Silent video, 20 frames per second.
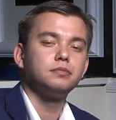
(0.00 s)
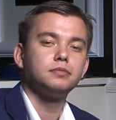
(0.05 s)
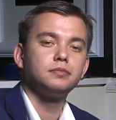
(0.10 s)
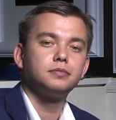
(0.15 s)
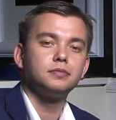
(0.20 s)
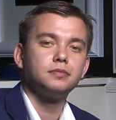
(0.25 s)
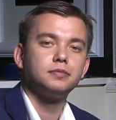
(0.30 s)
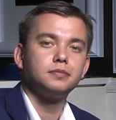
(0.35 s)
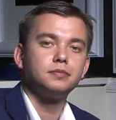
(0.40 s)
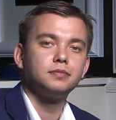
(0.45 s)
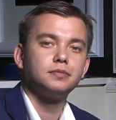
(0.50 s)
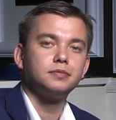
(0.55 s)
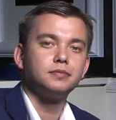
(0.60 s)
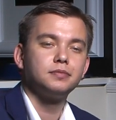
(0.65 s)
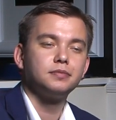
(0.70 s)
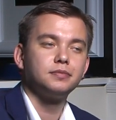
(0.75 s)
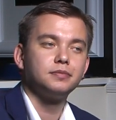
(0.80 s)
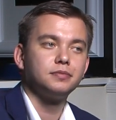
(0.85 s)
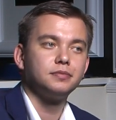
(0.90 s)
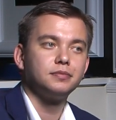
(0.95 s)

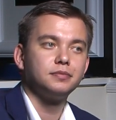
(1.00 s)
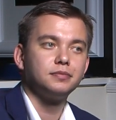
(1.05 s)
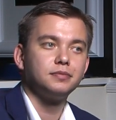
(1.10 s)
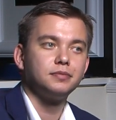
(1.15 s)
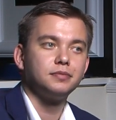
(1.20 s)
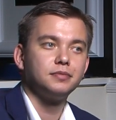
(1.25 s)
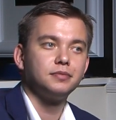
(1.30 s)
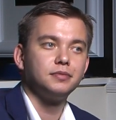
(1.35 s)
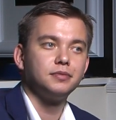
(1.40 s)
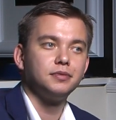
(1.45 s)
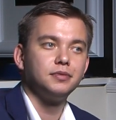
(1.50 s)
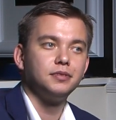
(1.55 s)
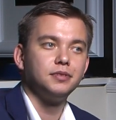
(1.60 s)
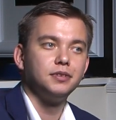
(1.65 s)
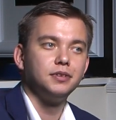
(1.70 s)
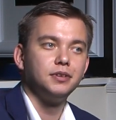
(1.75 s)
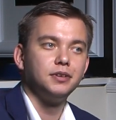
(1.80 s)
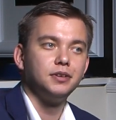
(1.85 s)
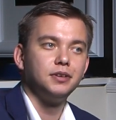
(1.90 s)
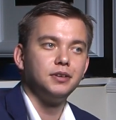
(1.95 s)

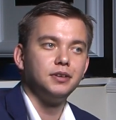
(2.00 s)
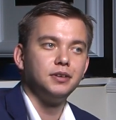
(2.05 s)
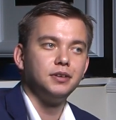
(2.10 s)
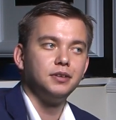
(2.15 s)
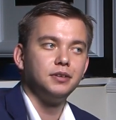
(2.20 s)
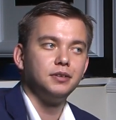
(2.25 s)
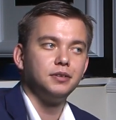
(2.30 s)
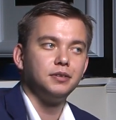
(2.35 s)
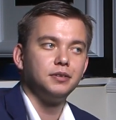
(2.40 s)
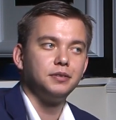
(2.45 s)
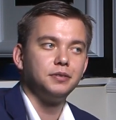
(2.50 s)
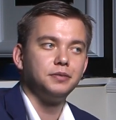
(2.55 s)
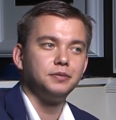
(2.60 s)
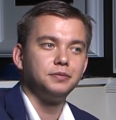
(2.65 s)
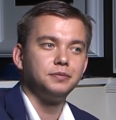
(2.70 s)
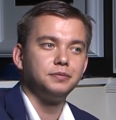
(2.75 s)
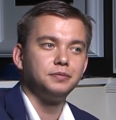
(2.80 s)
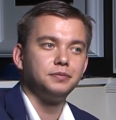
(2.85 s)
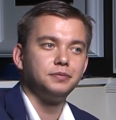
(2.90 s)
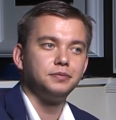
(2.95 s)

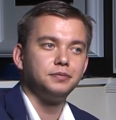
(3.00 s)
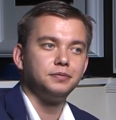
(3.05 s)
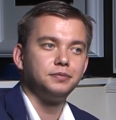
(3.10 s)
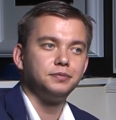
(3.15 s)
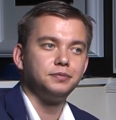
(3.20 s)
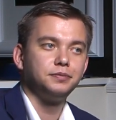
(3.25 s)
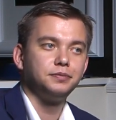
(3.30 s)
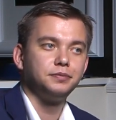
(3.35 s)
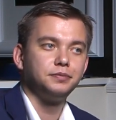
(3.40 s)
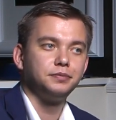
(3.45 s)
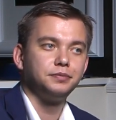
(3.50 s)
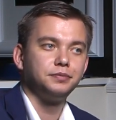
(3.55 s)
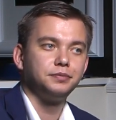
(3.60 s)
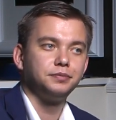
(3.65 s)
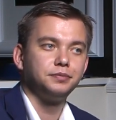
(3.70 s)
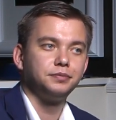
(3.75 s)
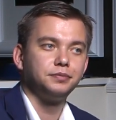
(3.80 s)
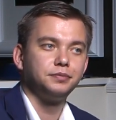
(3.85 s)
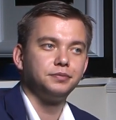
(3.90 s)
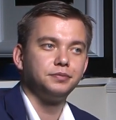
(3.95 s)

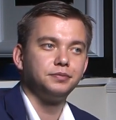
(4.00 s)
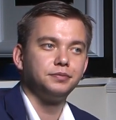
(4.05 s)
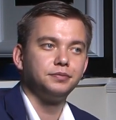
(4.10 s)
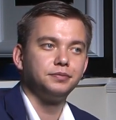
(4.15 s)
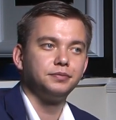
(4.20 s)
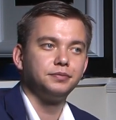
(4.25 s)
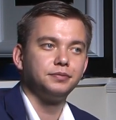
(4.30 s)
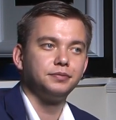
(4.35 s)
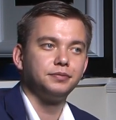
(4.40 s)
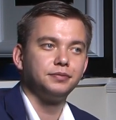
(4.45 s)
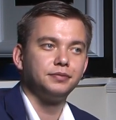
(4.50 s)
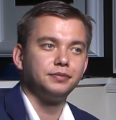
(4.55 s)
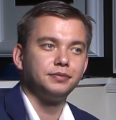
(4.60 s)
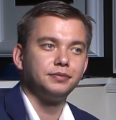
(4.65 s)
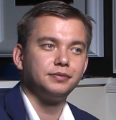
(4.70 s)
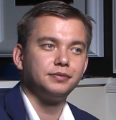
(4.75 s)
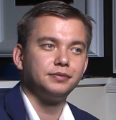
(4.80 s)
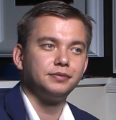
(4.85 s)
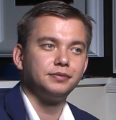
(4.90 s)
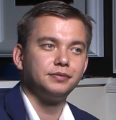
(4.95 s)

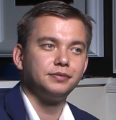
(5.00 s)
[no speech]